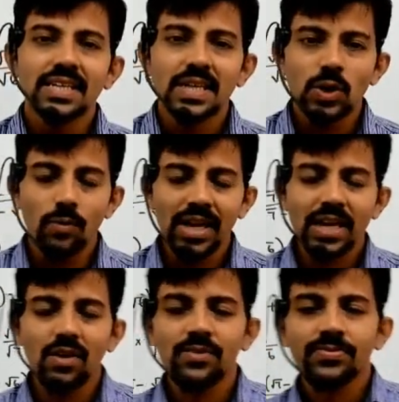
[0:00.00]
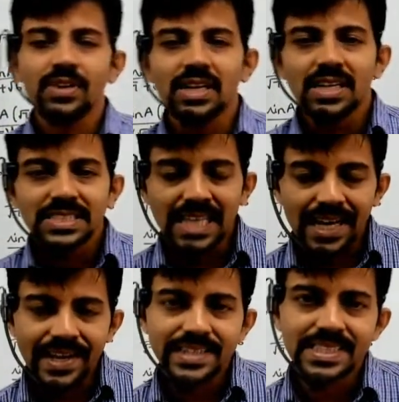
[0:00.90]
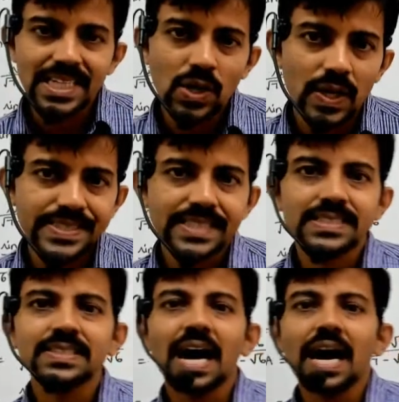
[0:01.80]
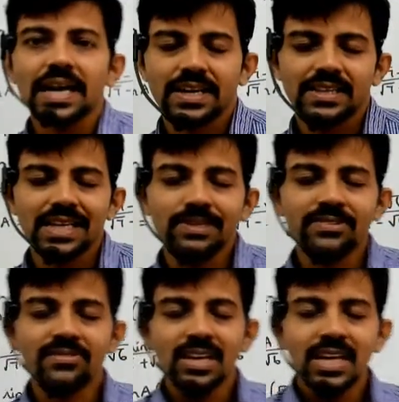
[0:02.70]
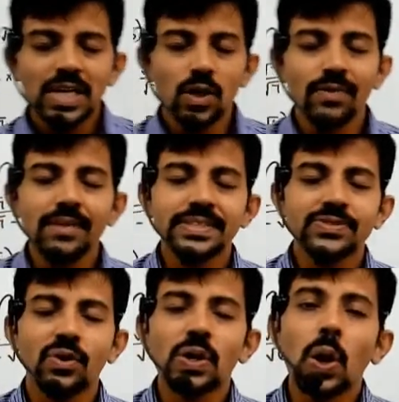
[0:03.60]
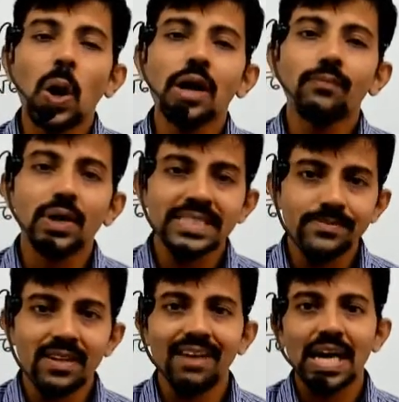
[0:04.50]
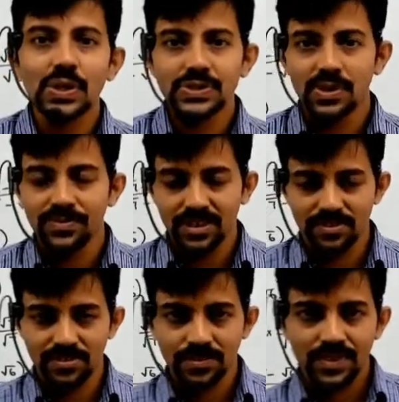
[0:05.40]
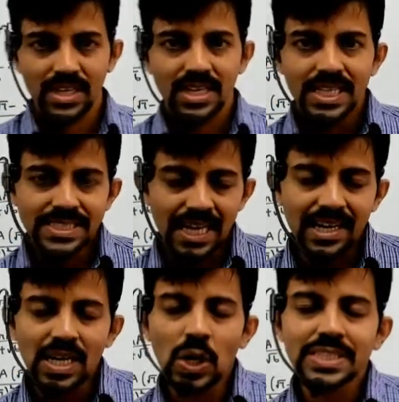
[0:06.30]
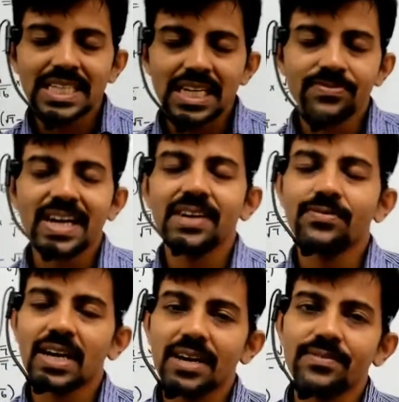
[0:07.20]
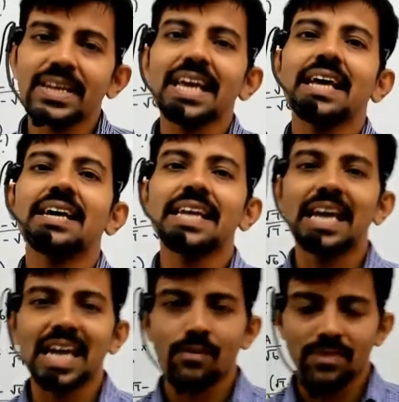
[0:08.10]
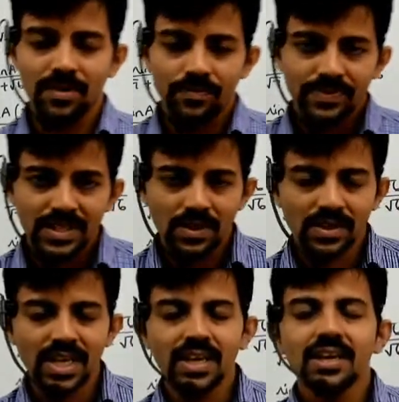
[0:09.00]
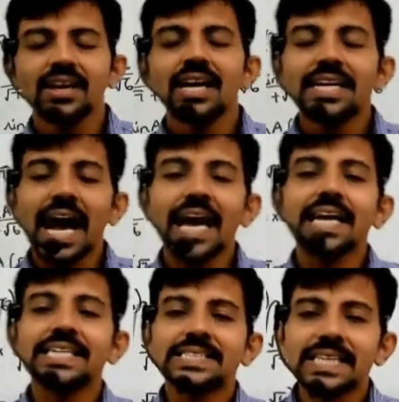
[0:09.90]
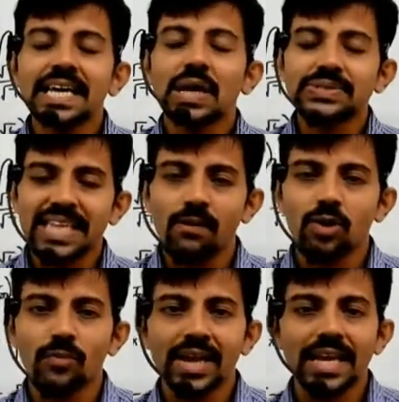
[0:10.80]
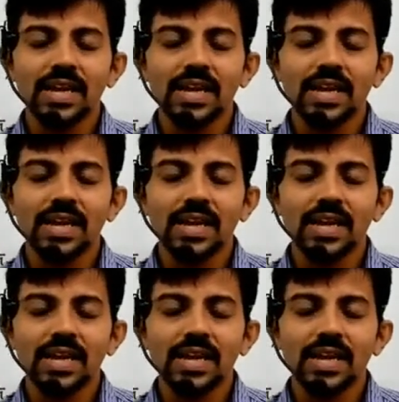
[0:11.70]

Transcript: Domain of sin x and cos x is R. That means domain is what? All possible values of x. Sin and cos are defined for every real number. Okay? Tan and sec have same domain.